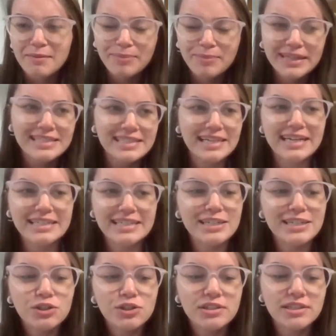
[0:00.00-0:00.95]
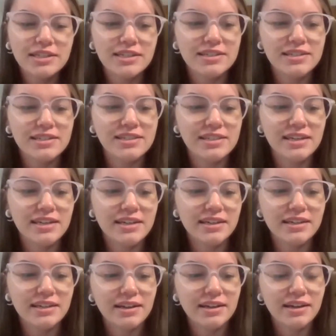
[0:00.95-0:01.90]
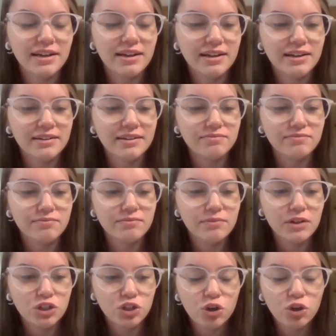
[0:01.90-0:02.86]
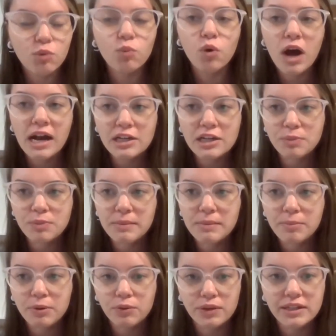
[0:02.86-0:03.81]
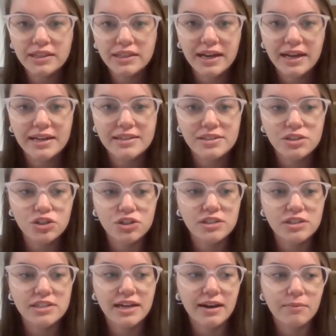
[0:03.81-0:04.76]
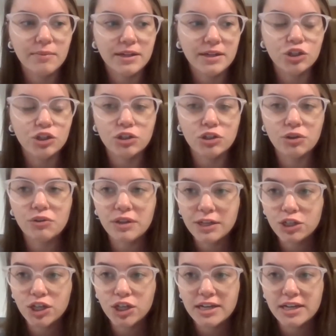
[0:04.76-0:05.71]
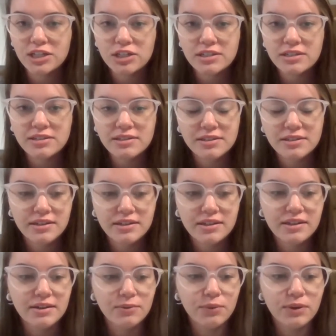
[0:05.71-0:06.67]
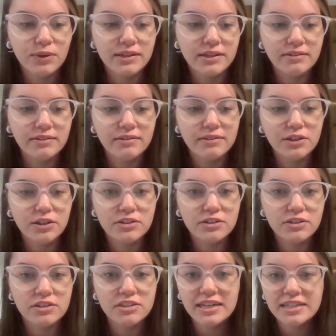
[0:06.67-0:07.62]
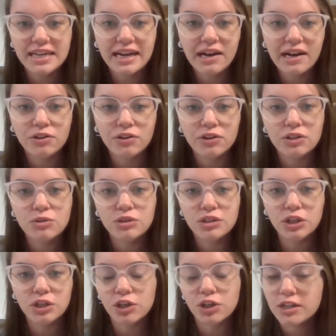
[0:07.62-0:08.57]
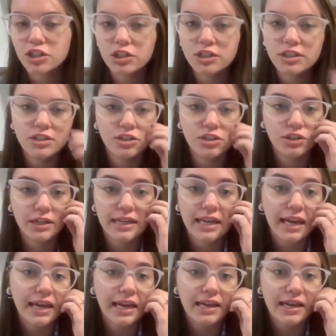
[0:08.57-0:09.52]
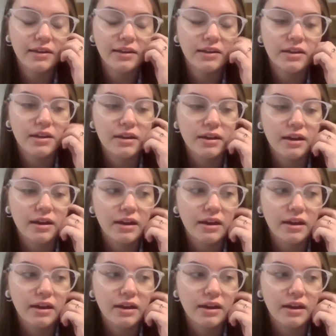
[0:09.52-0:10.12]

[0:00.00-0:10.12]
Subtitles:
But it's interesting to see, or to watch people realize just how much clothing changes when you're sitting down or using crutches or a cane.